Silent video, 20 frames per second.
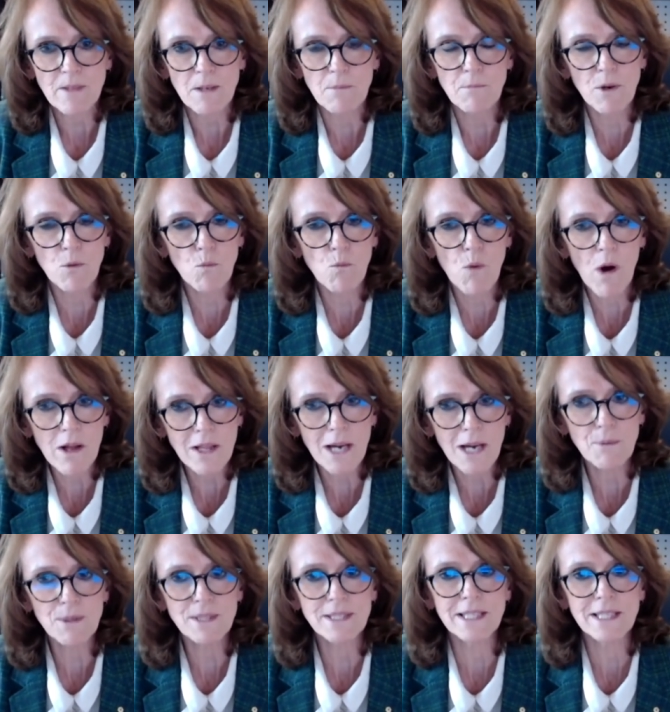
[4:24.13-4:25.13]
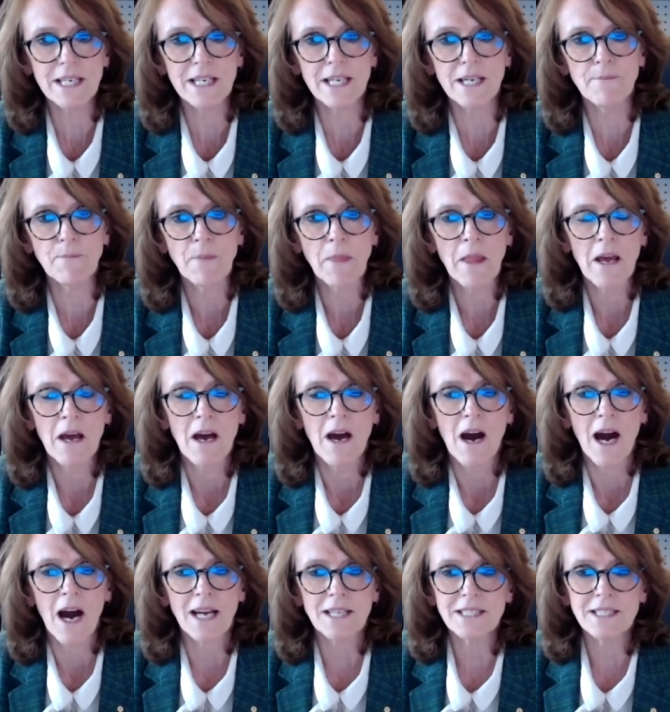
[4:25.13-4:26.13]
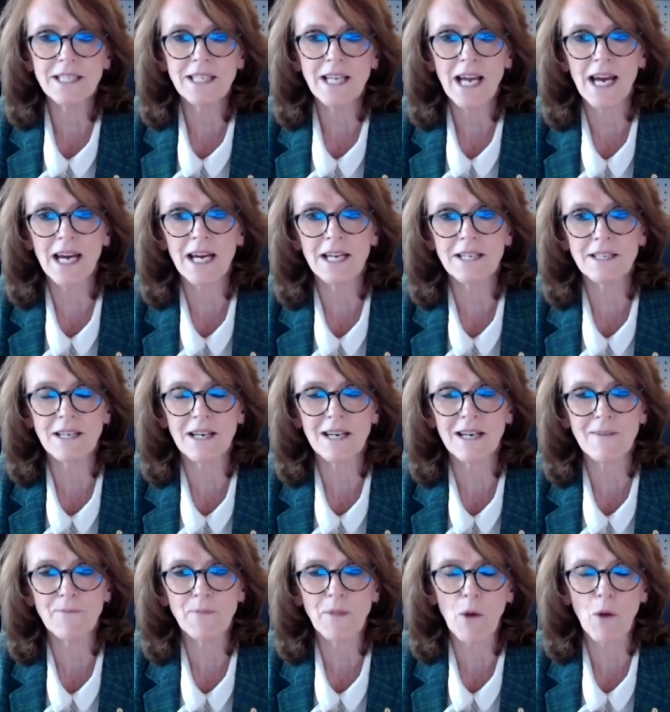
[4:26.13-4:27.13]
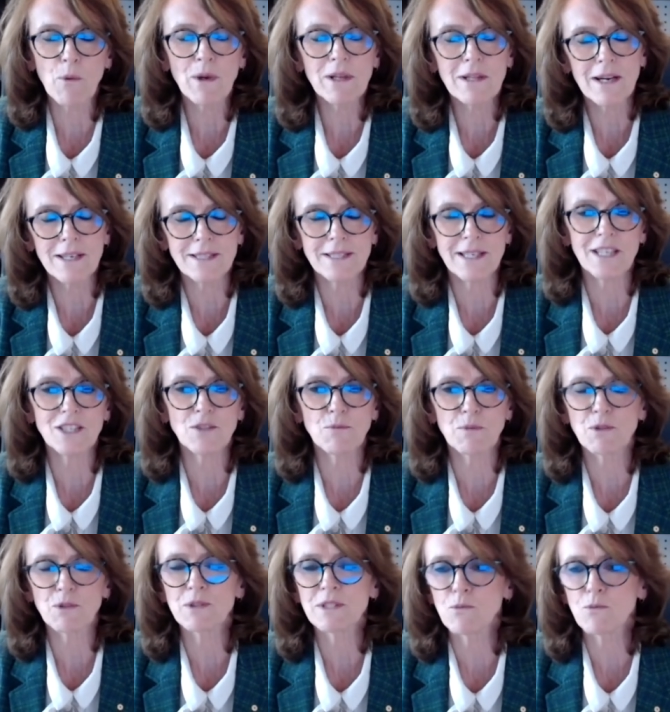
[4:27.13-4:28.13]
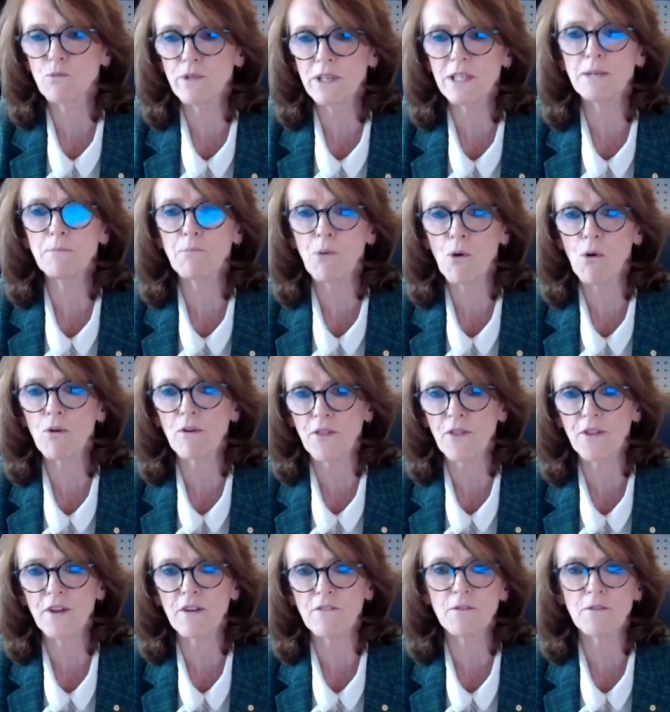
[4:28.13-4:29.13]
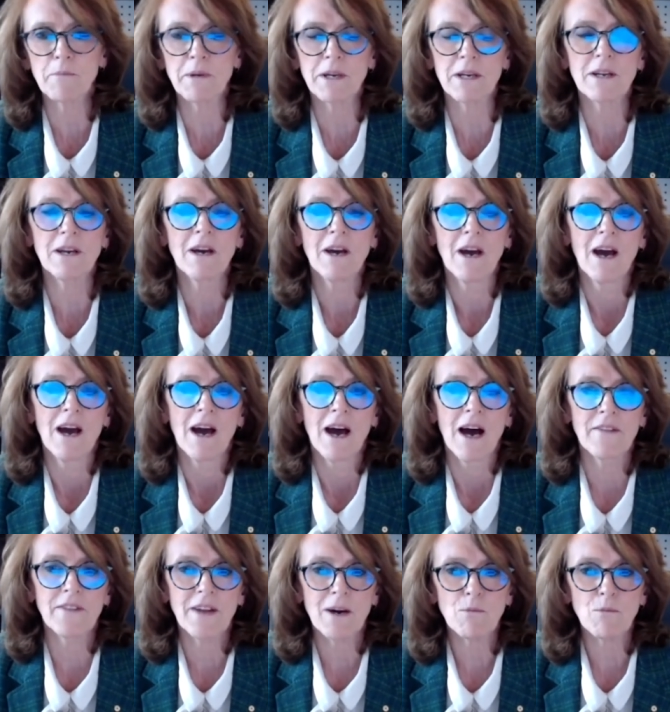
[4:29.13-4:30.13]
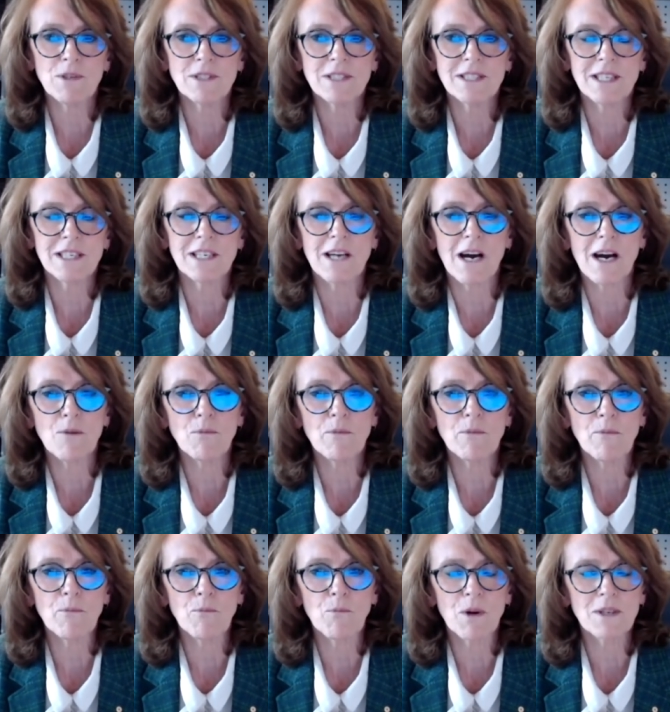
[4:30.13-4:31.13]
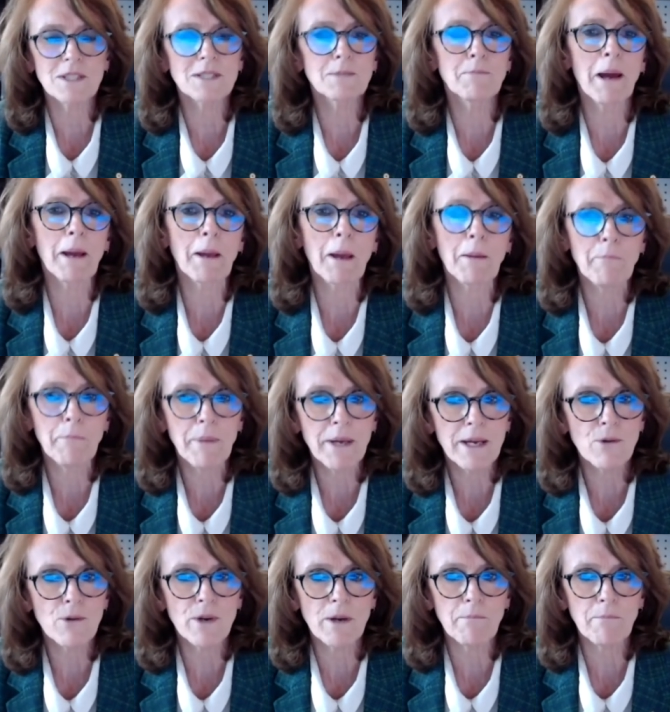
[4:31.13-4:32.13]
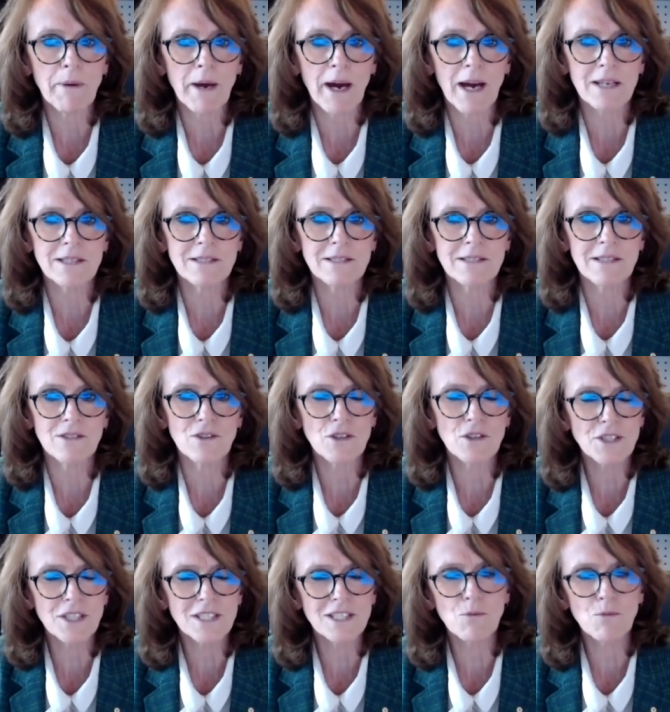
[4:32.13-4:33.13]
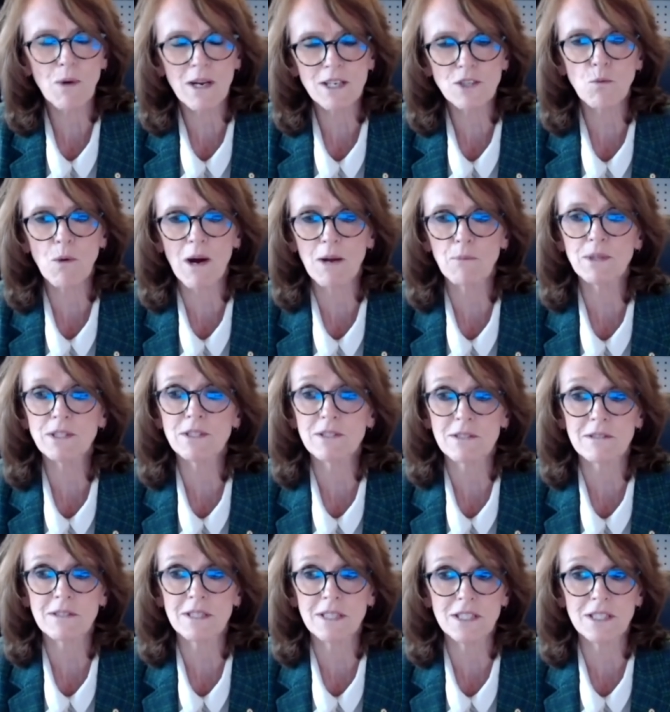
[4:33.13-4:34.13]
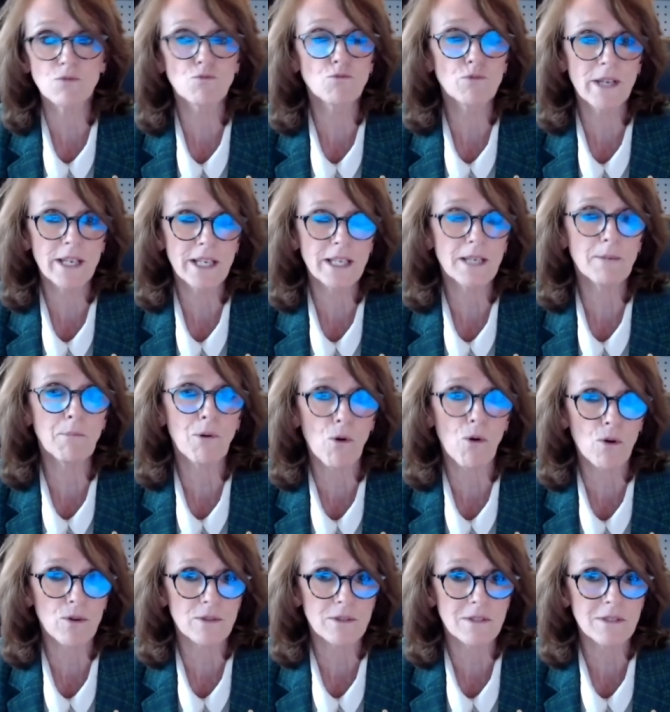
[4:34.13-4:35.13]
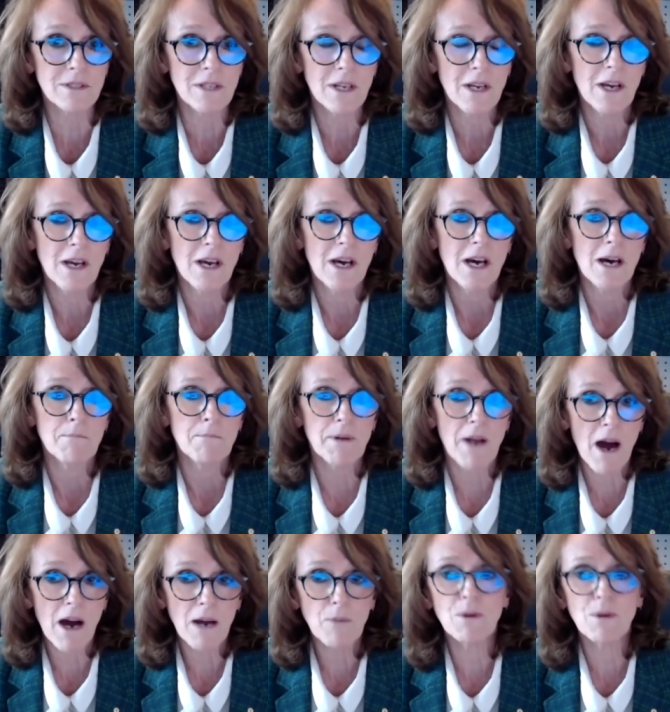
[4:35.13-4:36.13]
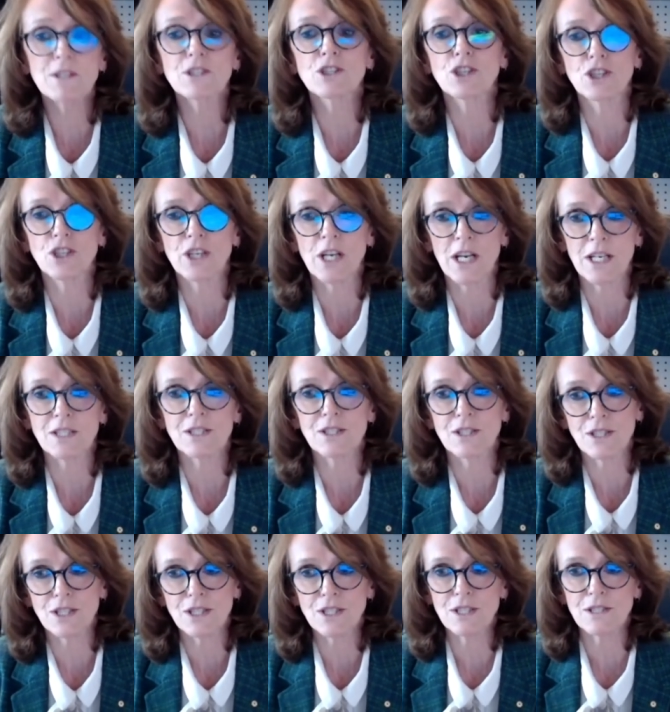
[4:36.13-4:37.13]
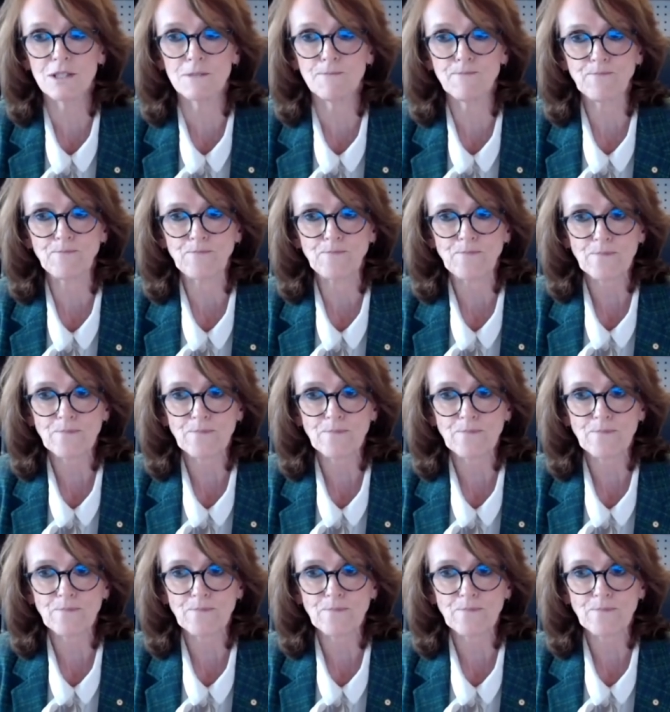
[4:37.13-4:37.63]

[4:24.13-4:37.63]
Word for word: But while I was there, I actually had um, a realization, which was a really important thing for me. And that was that I wanted to make a bigger impact, not just the one to one, which is really important, but I wanted to change the system.